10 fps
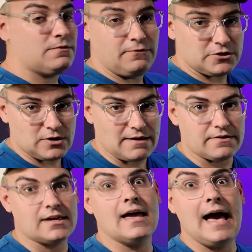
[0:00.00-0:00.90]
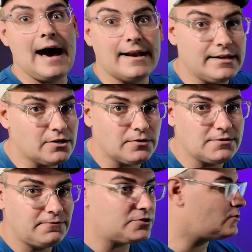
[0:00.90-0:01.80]
with foot traffic how to
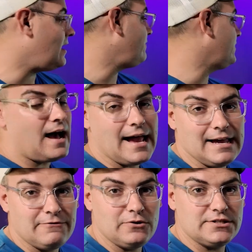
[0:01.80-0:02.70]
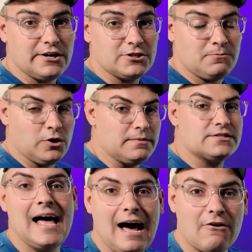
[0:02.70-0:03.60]
increase foot traffic, I have no sales
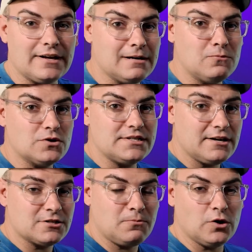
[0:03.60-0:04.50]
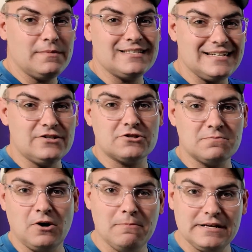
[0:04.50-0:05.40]
appointments, how to get more sales appointments in your
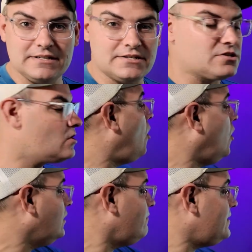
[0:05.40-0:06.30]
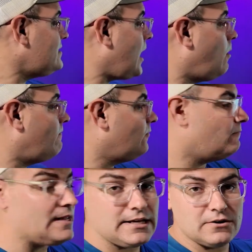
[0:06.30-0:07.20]
small business. All of these helpful
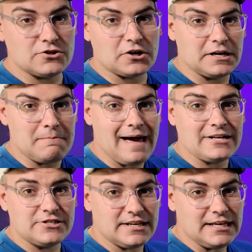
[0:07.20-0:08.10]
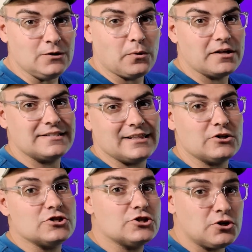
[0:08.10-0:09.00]
videos are gonna match the keywords that
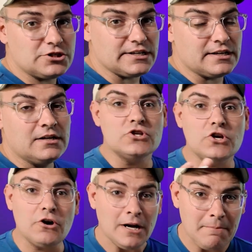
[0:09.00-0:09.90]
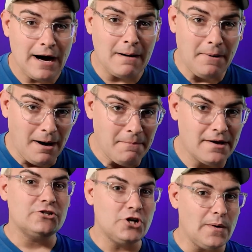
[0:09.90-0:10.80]
they're searching, so you're gonna pop
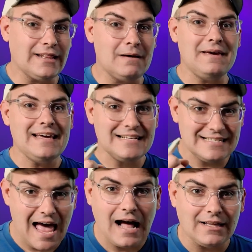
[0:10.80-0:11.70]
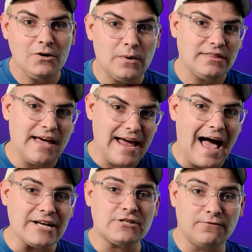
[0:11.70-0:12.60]
up showing them exactly what they
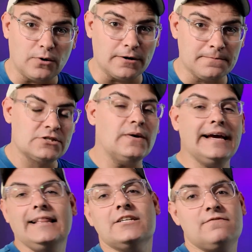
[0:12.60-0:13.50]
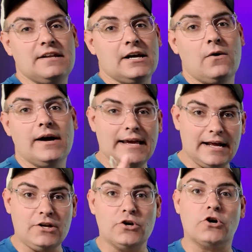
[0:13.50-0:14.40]
asked for. So in this video,
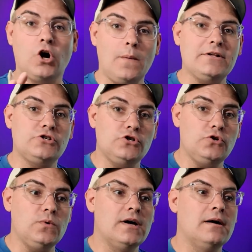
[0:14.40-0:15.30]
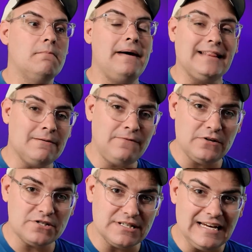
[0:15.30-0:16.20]
again, you're going to make them
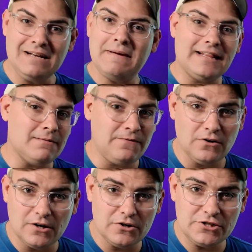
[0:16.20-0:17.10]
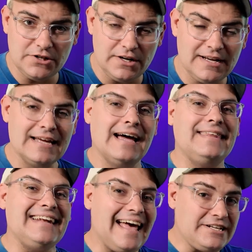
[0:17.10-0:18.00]
feel seen, make them feel understood,
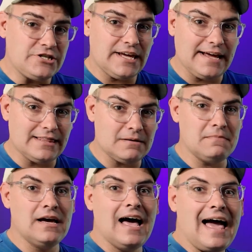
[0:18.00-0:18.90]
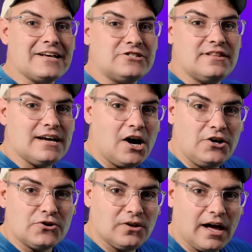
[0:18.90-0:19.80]
and then educate them as to the
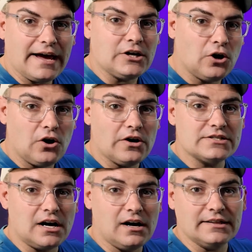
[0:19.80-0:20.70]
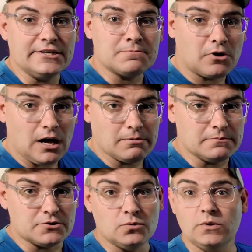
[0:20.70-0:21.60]
underlying cause on these
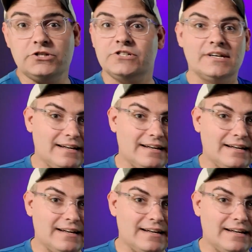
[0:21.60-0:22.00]
problems, which